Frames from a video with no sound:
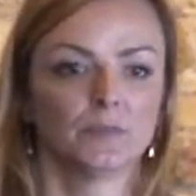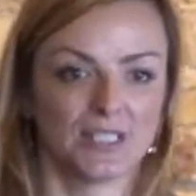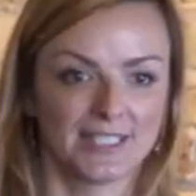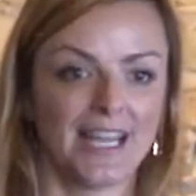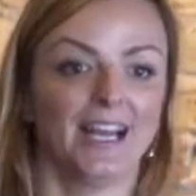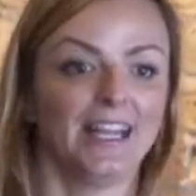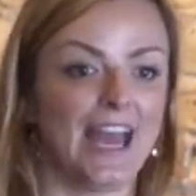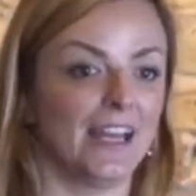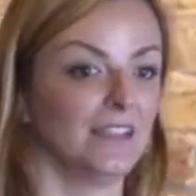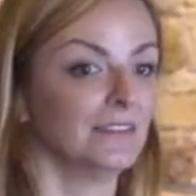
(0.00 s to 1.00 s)
Let's say it
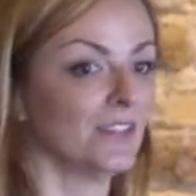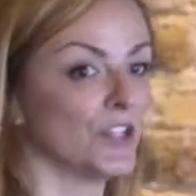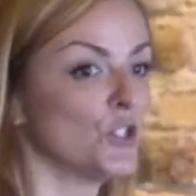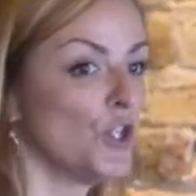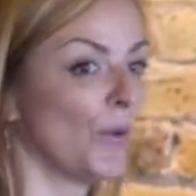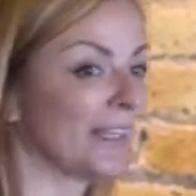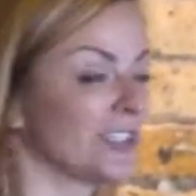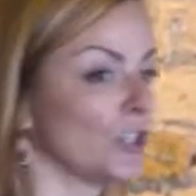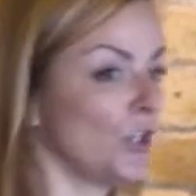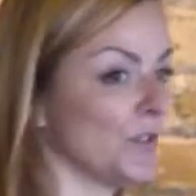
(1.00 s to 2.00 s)
again. There is no
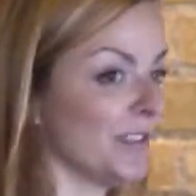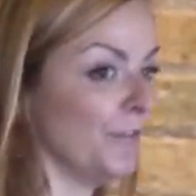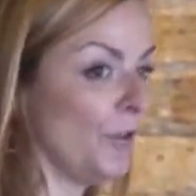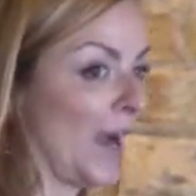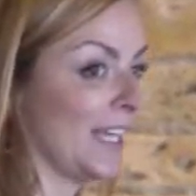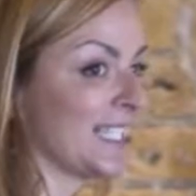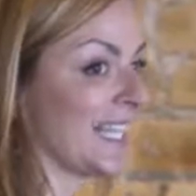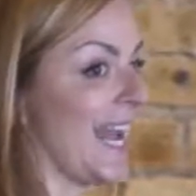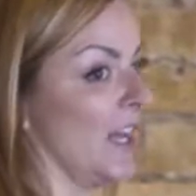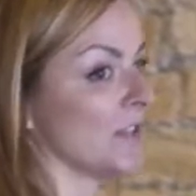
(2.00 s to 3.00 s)
excuse, if you are in
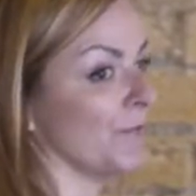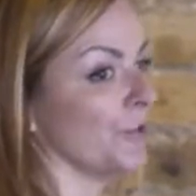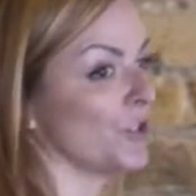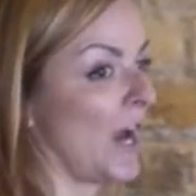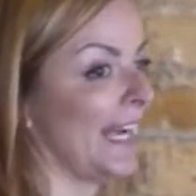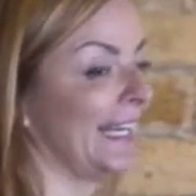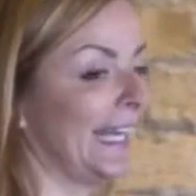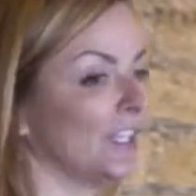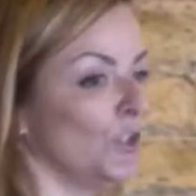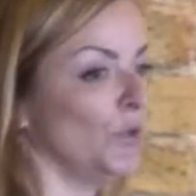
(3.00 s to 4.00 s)
sales, if you're trying to
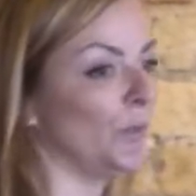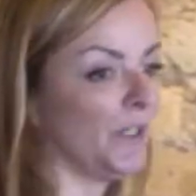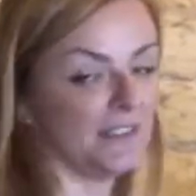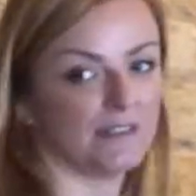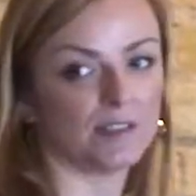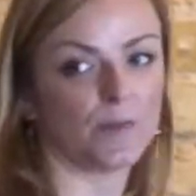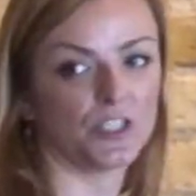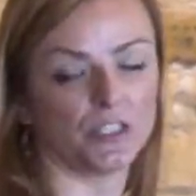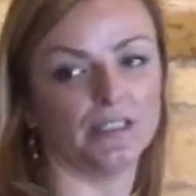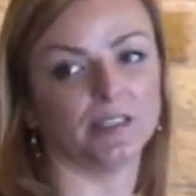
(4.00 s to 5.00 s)
get new business,
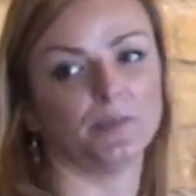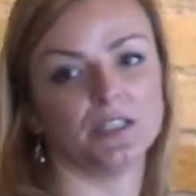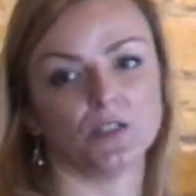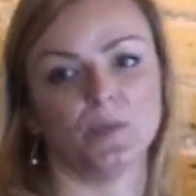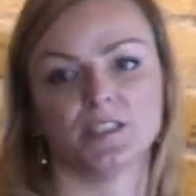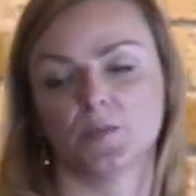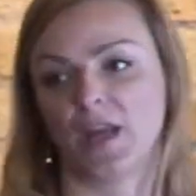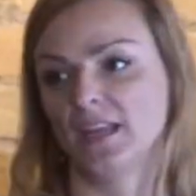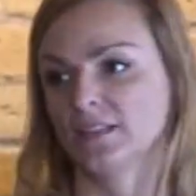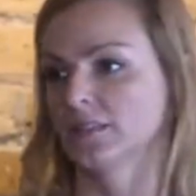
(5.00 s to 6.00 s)
especially in the B2B
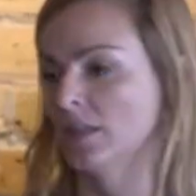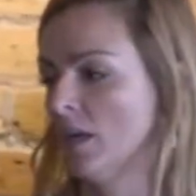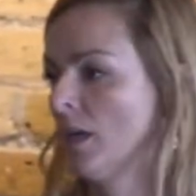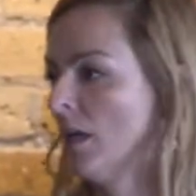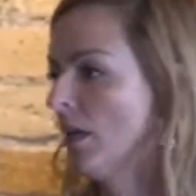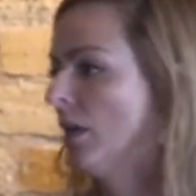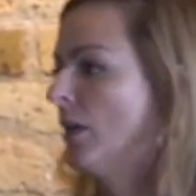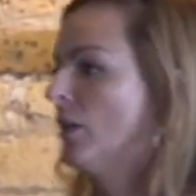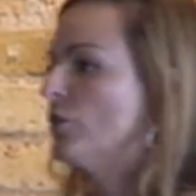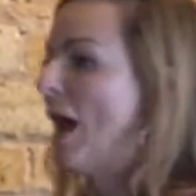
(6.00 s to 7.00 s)
space,
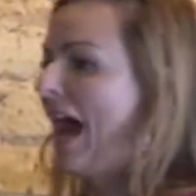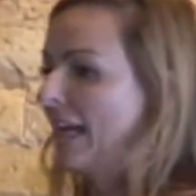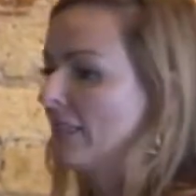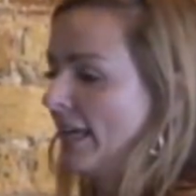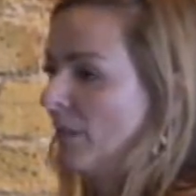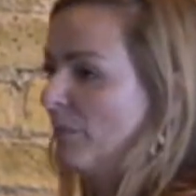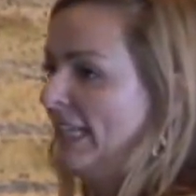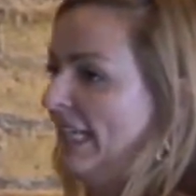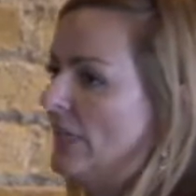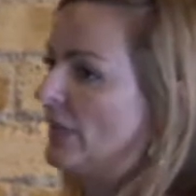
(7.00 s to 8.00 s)
to act like a
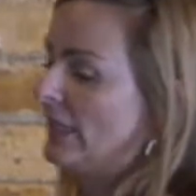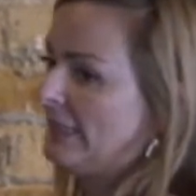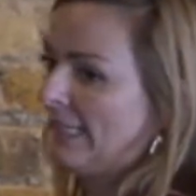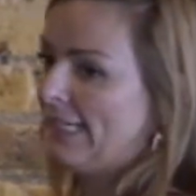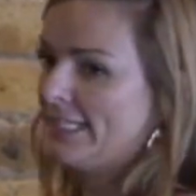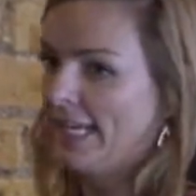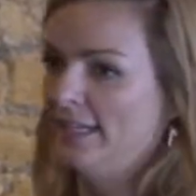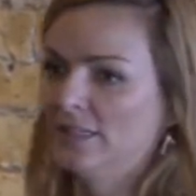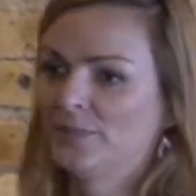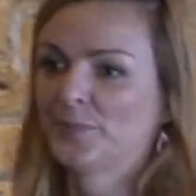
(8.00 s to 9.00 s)
beginner at LinkedIn.